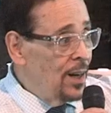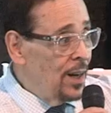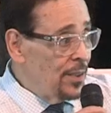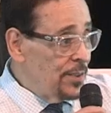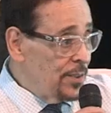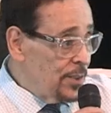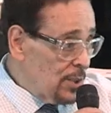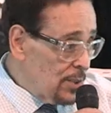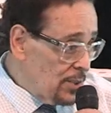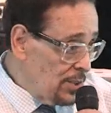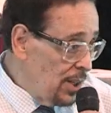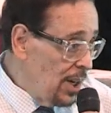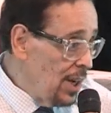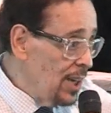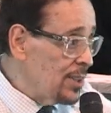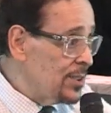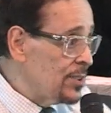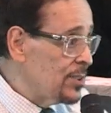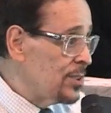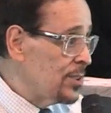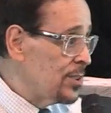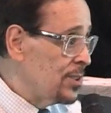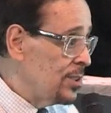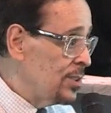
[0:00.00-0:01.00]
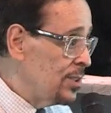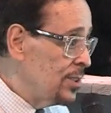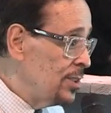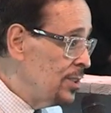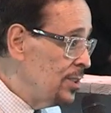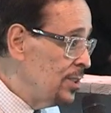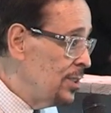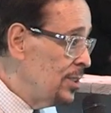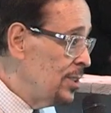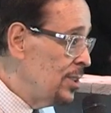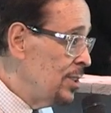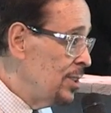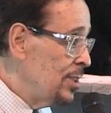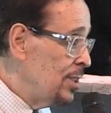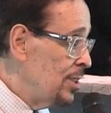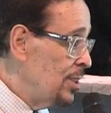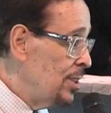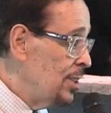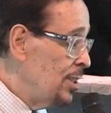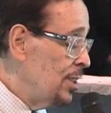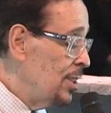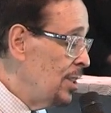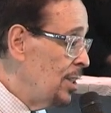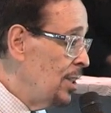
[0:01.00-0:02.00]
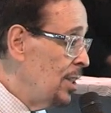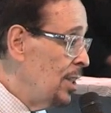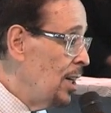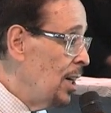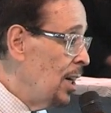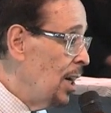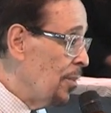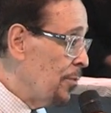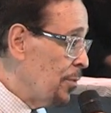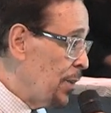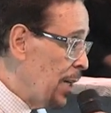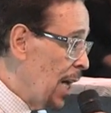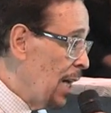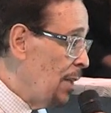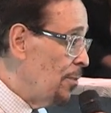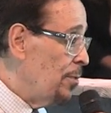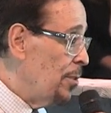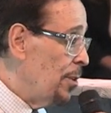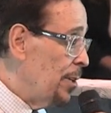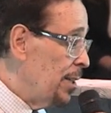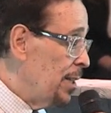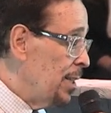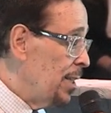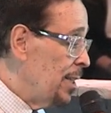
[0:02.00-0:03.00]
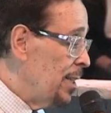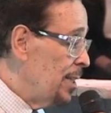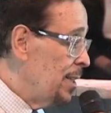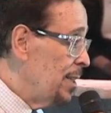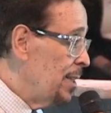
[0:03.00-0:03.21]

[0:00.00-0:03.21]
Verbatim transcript: on the cross of Calvary.